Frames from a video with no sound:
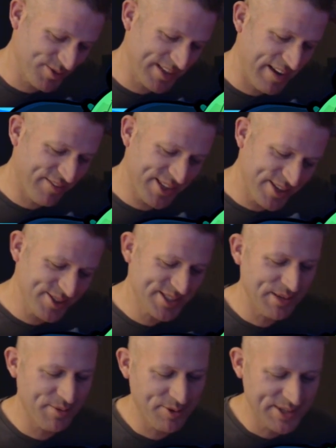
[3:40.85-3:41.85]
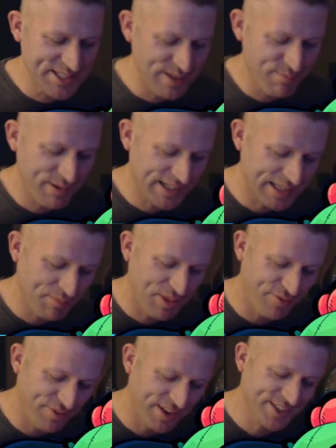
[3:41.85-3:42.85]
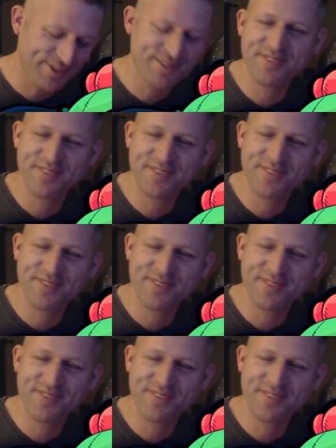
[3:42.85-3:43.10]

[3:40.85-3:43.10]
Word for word: We never used them, and we still picked up the victory.